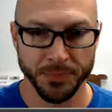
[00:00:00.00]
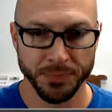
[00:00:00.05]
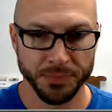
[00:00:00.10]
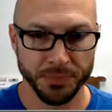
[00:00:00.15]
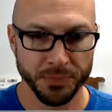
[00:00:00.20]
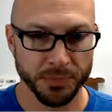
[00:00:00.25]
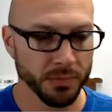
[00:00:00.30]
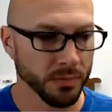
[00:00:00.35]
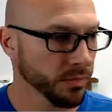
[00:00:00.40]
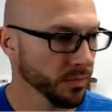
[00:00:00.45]

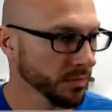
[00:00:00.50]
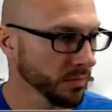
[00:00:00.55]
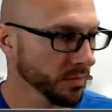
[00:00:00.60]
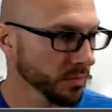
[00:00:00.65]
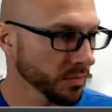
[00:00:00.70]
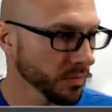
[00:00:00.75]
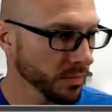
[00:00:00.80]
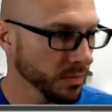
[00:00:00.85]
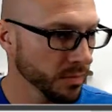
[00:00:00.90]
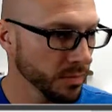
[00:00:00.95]

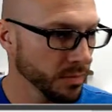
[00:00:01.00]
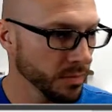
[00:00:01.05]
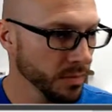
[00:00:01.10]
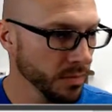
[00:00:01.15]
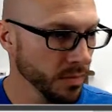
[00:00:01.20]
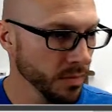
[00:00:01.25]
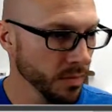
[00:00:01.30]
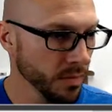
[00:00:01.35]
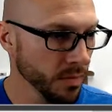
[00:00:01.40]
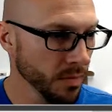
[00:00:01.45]

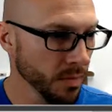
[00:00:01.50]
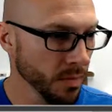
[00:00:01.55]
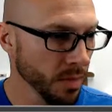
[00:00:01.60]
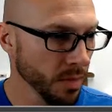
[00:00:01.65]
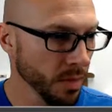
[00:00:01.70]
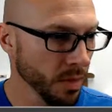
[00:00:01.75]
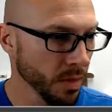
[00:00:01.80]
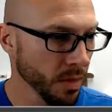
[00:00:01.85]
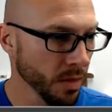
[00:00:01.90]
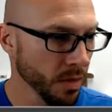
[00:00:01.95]

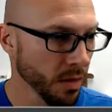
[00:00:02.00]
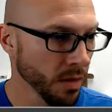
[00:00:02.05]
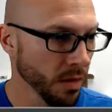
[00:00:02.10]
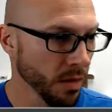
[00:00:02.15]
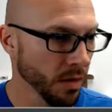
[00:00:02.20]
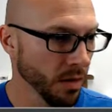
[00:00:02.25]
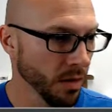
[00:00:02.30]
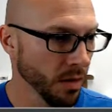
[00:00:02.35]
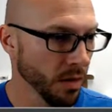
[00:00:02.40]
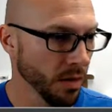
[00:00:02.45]

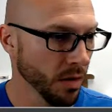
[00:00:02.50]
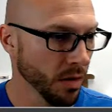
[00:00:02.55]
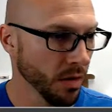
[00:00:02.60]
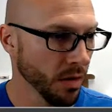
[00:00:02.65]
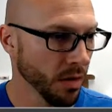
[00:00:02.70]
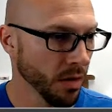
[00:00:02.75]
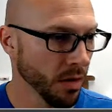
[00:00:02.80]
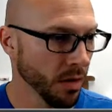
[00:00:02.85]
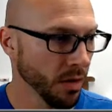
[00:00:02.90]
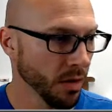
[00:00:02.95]

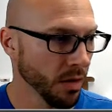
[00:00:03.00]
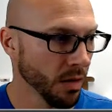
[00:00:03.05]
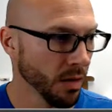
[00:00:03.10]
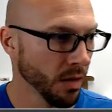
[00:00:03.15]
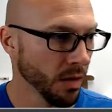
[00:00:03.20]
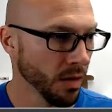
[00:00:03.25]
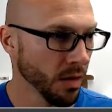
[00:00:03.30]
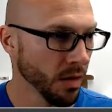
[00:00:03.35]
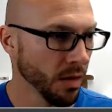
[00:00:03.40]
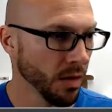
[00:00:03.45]

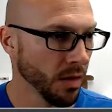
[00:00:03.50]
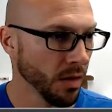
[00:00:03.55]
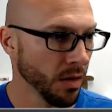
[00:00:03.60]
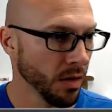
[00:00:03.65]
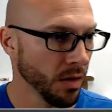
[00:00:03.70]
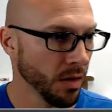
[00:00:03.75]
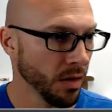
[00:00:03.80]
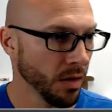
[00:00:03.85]
No one is speaking in this clip.